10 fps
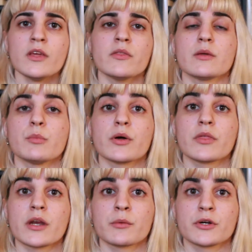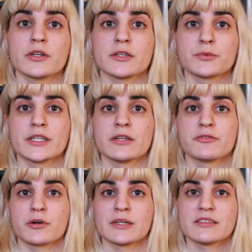the book that I'm currently reading
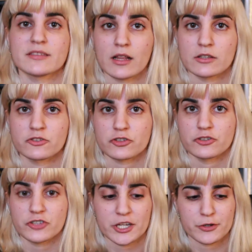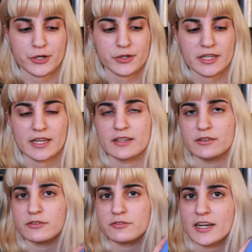for my Salinger January
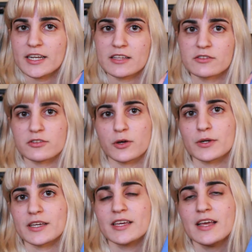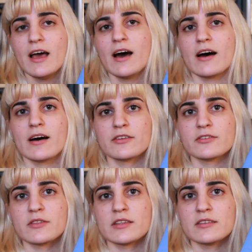is Franny and Zooey.
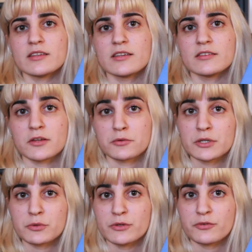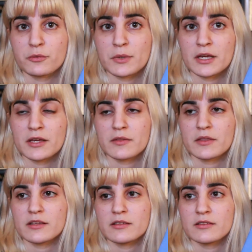So this is a reread for me.
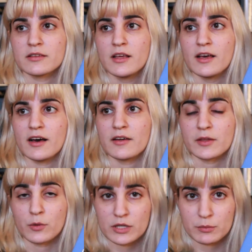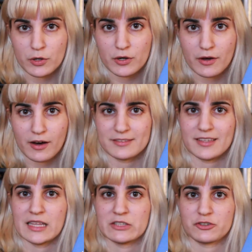The only book of
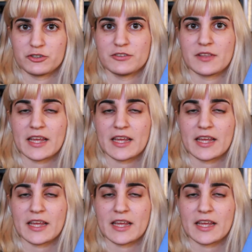Salinger's that